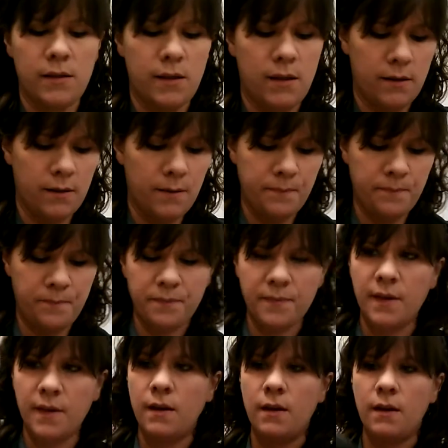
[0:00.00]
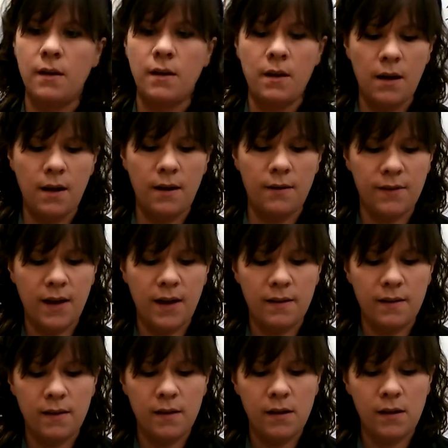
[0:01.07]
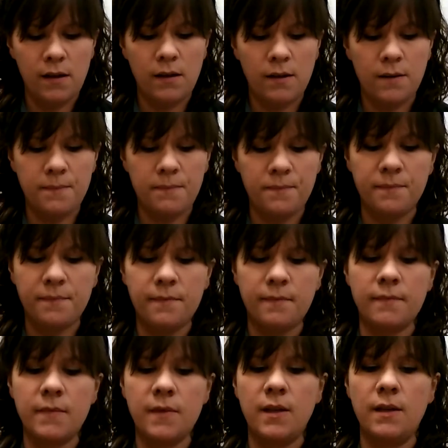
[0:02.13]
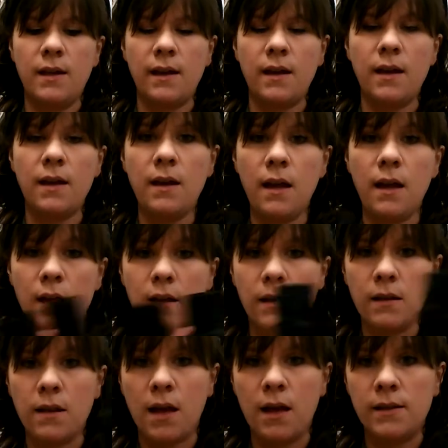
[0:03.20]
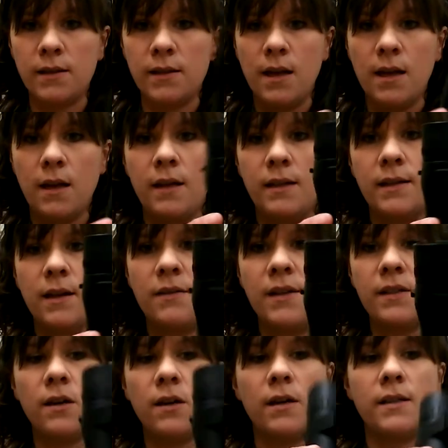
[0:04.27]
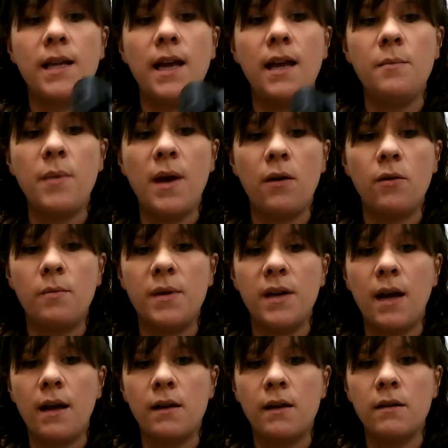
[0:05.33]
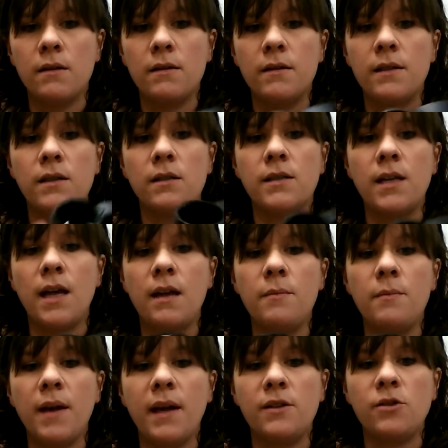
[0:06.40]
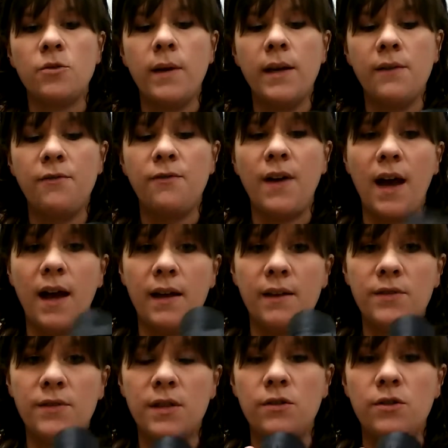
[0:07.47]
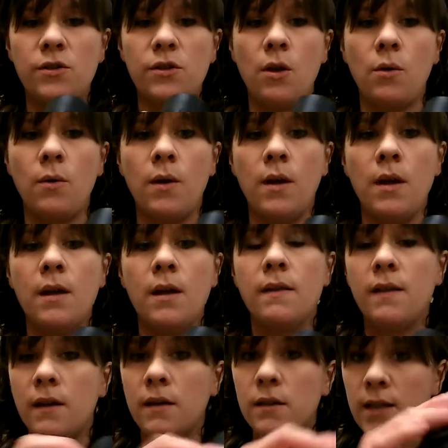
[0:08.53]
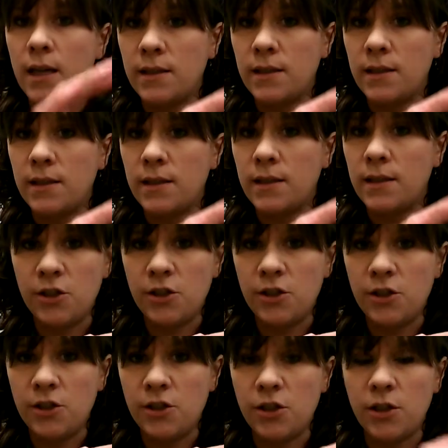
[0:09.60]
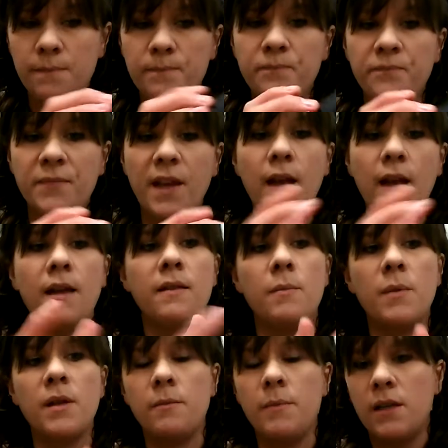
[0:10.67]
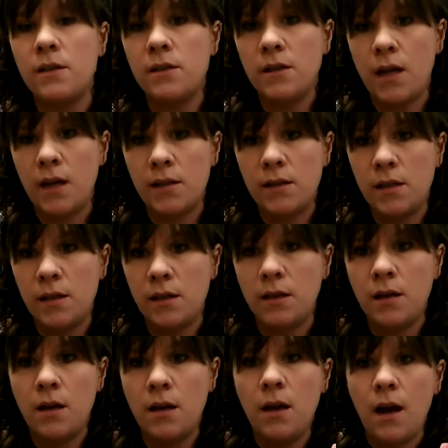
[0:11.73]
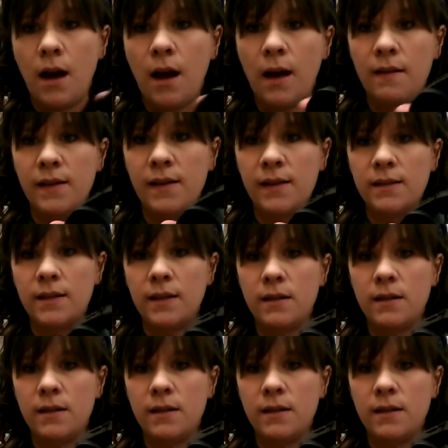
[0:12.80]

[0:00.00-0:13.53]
here. I've got the Nikon Aculons. Now these are a 10 power binocular. These are 10 by 25s. So they're 10 times magnification, and the millimeter size here on these